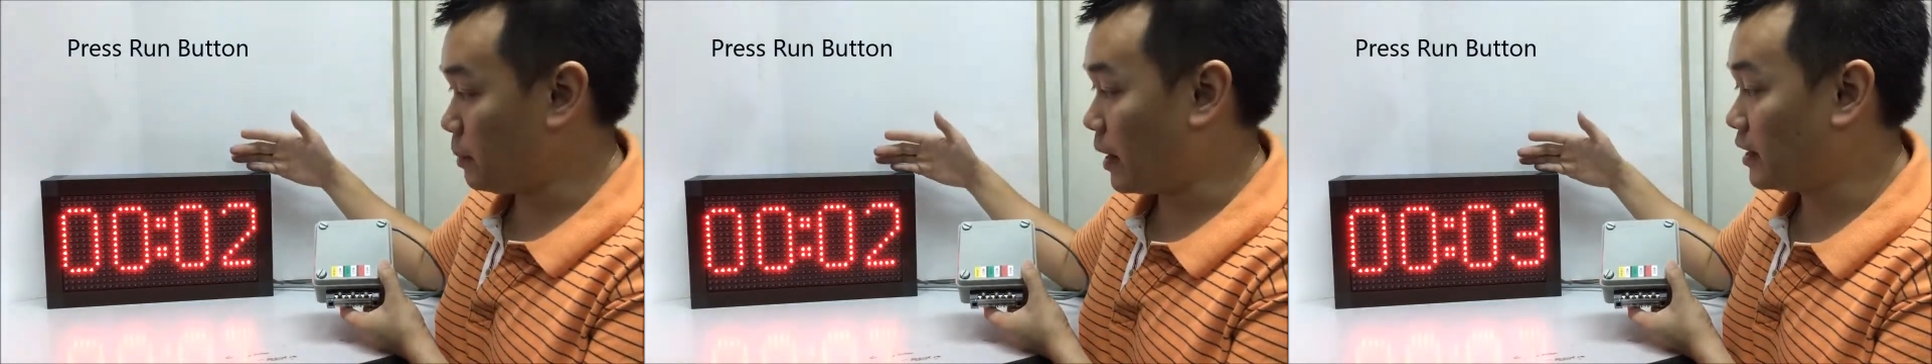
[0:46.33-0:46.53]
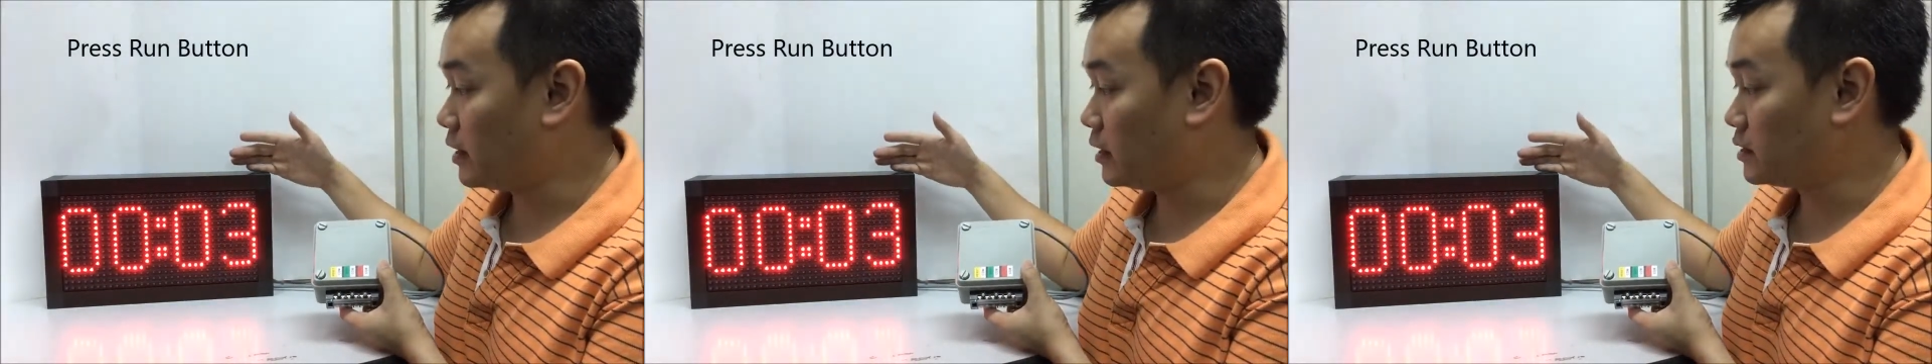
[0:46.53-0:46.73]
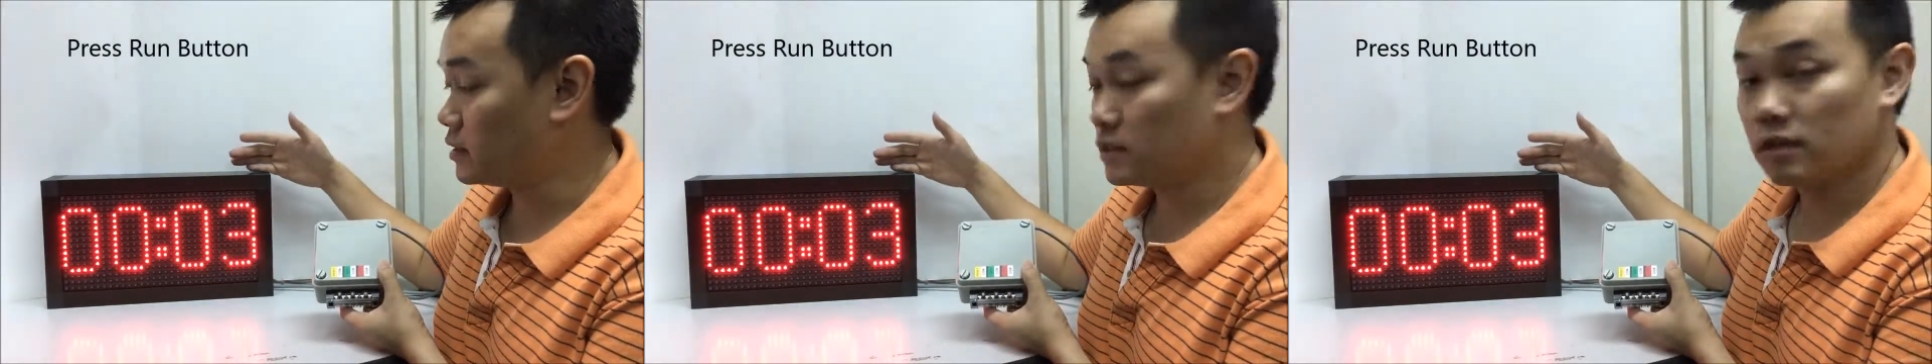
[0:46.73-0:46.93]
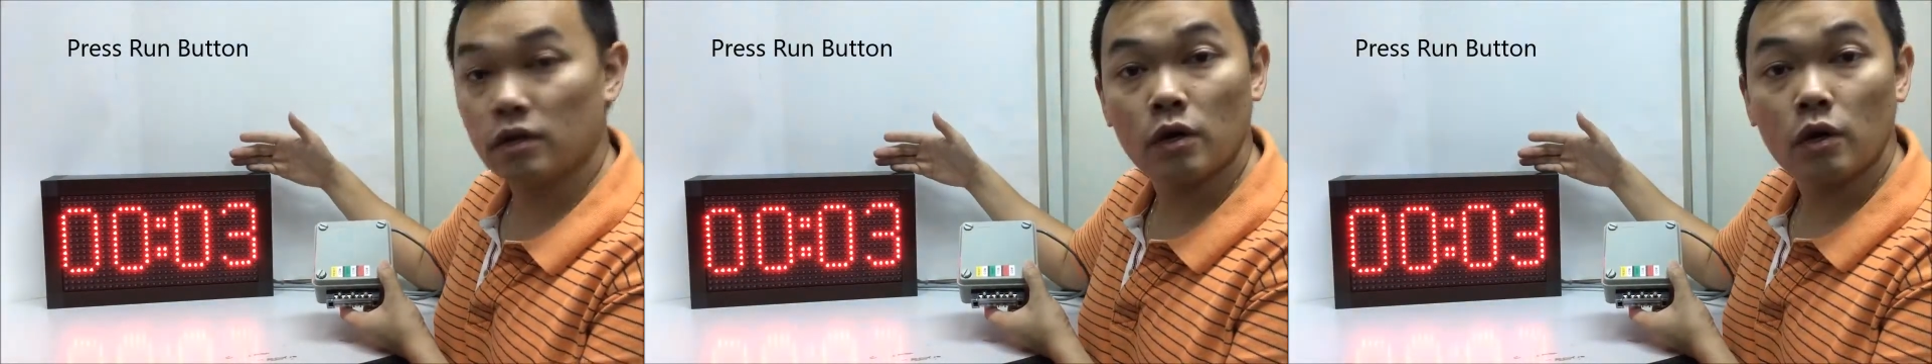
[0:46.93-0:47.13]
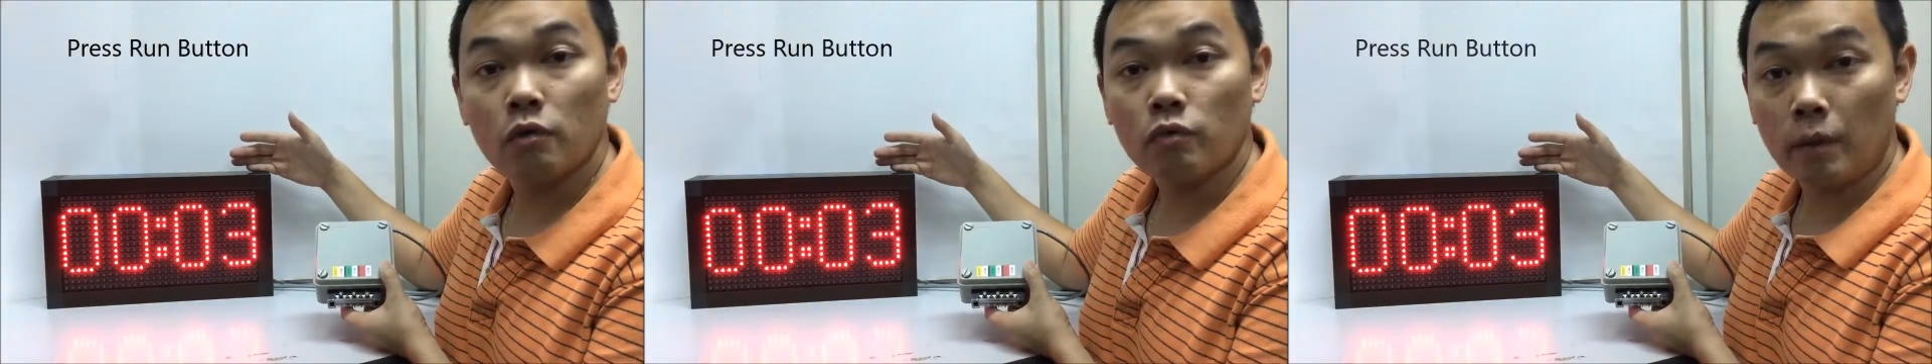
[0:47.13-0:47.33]
panels
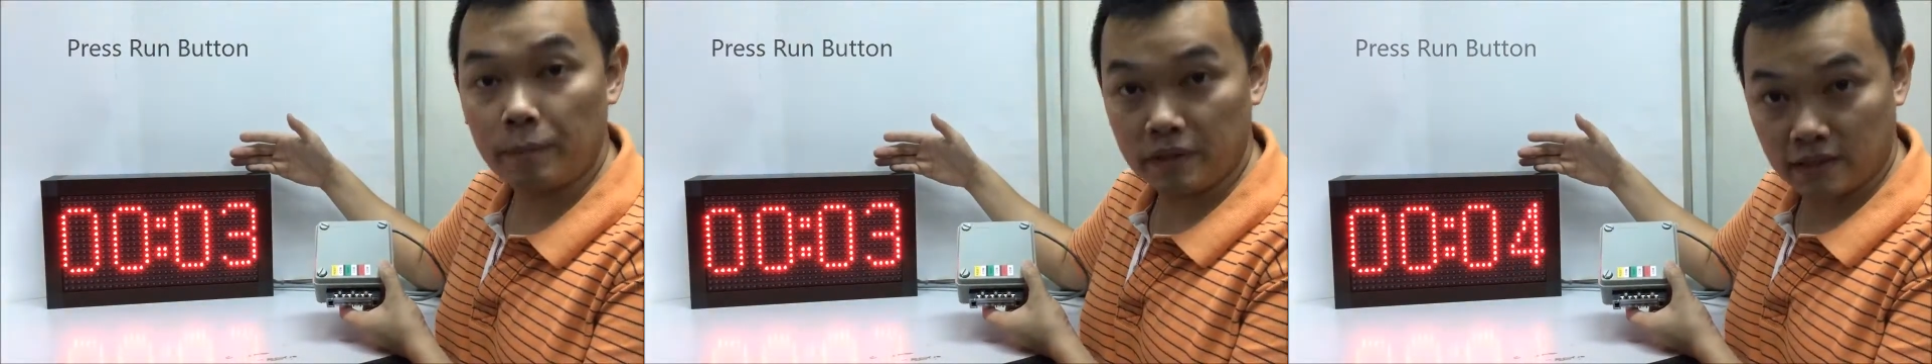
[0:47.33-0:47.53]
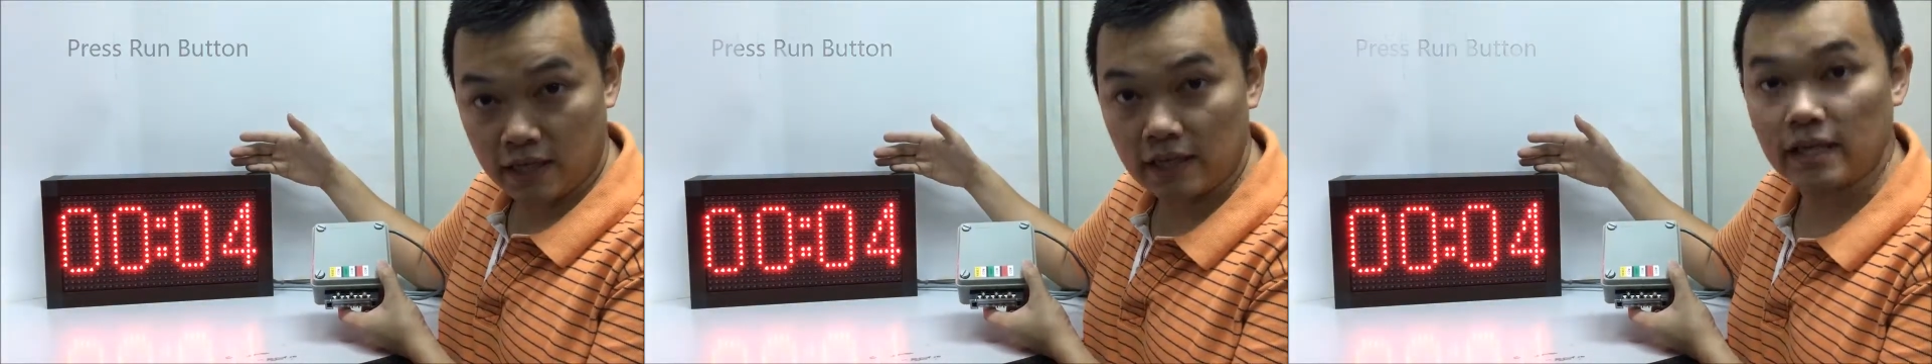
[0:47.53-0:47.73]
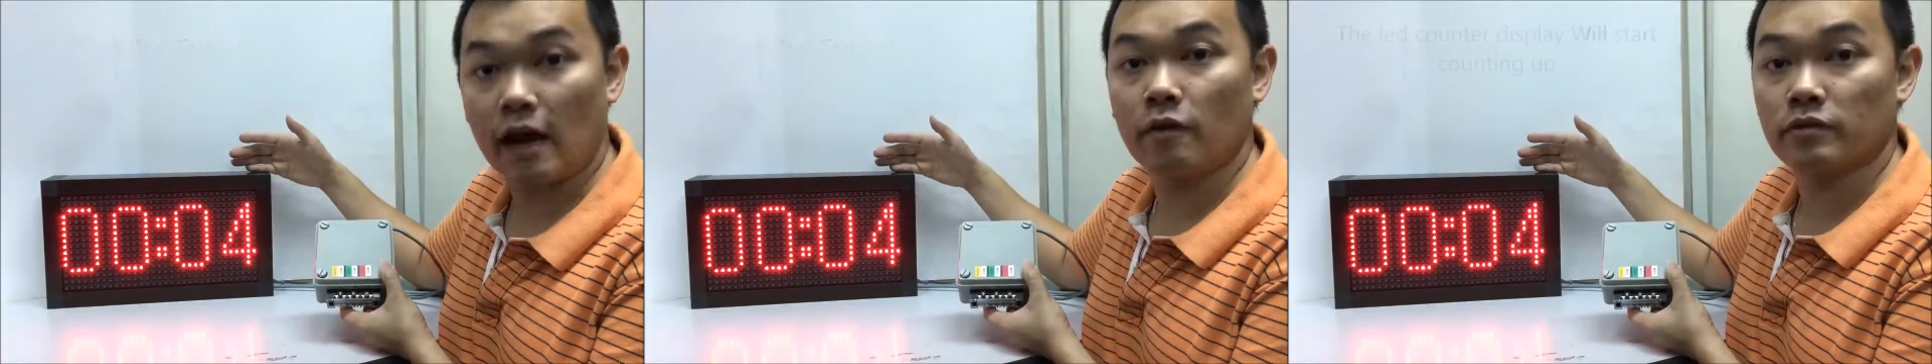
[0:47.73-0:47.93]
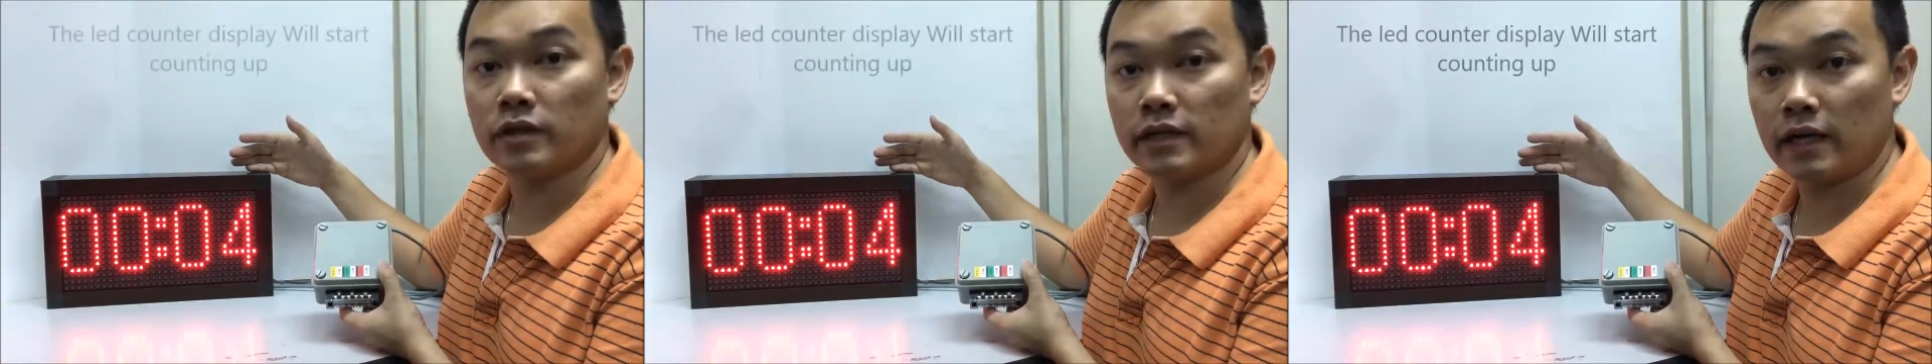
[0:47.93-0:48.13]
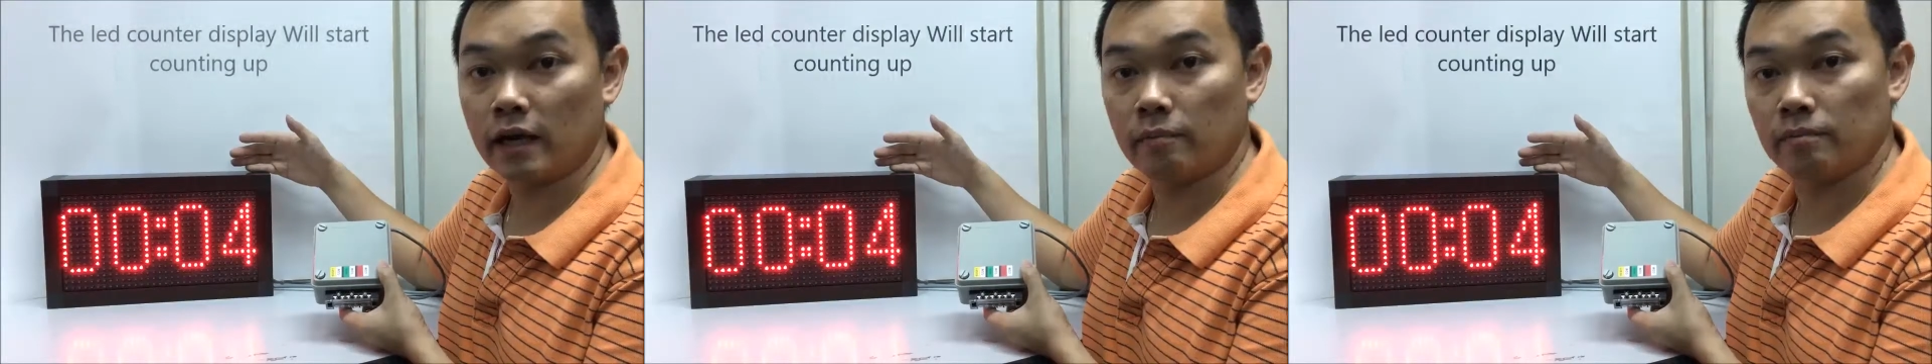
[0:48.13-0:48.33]
will be start
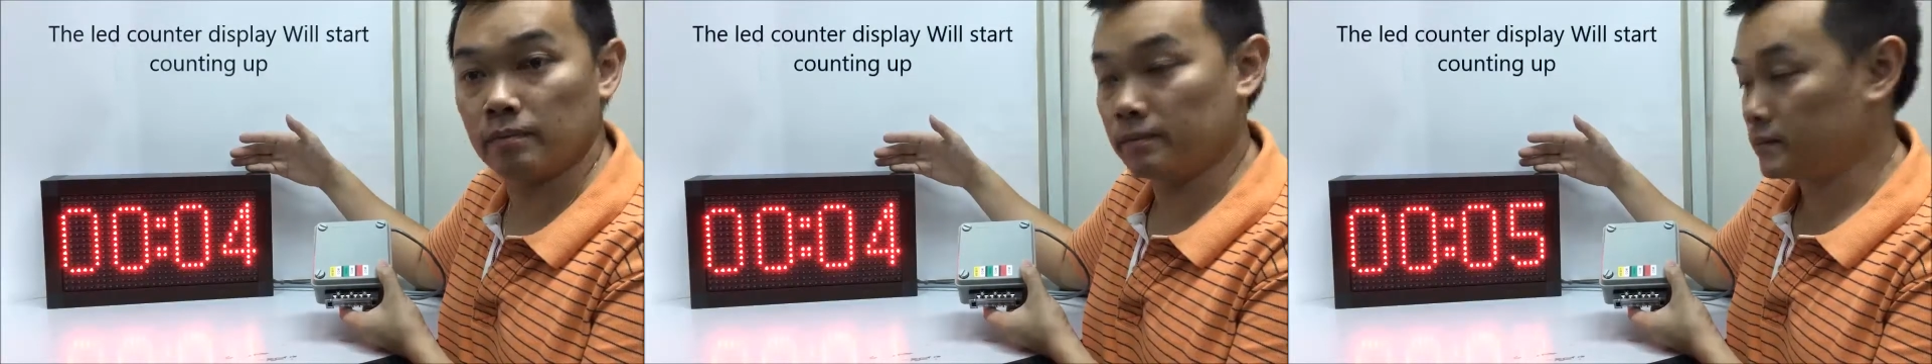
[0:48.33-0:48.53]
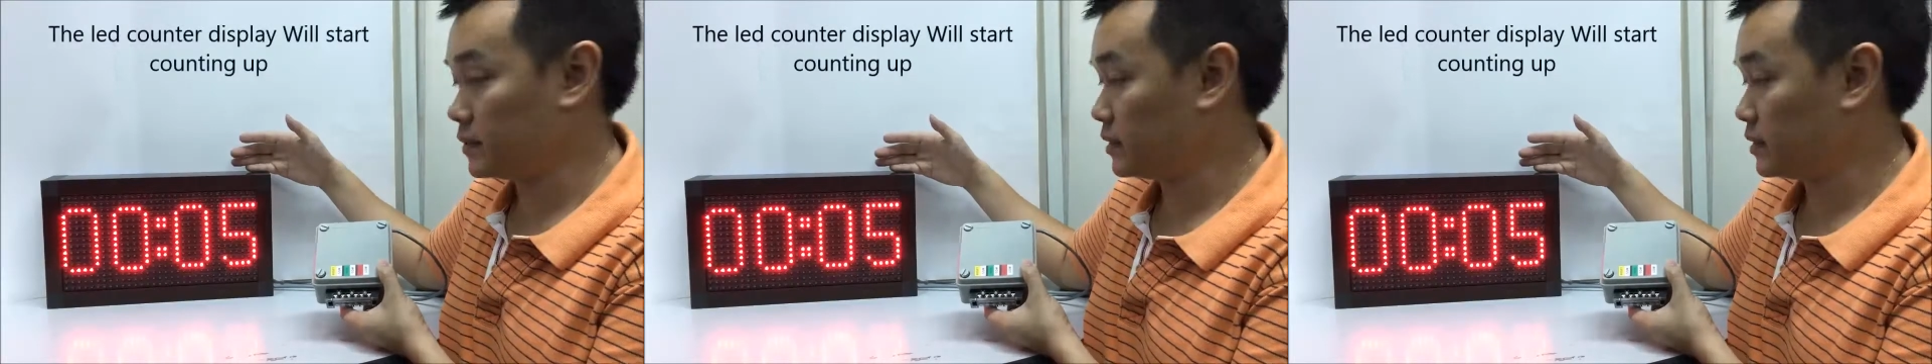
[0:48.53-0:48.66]
counting up.